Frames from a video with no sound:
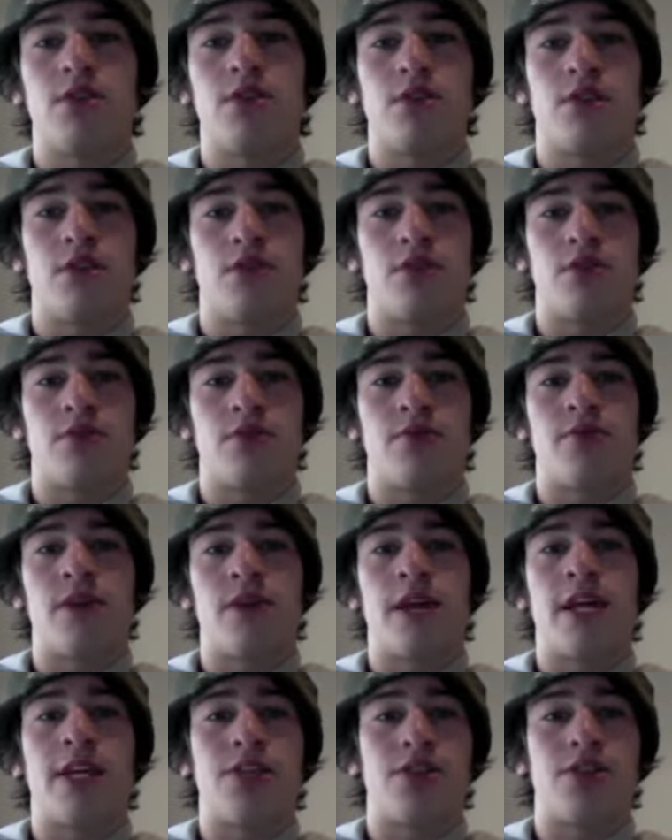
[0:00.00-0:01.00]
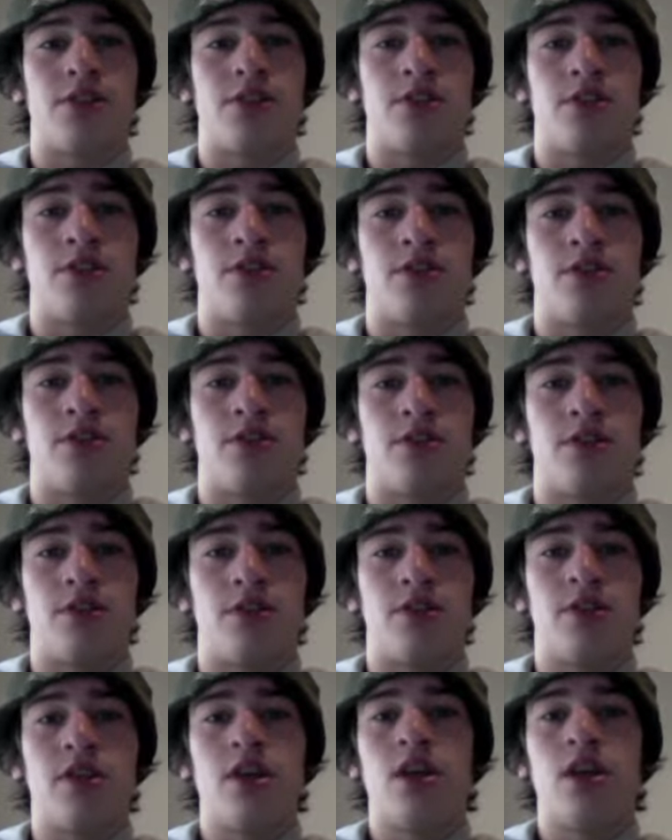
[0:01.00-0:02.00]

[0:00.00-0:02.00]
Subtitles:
their loans from financial institutions,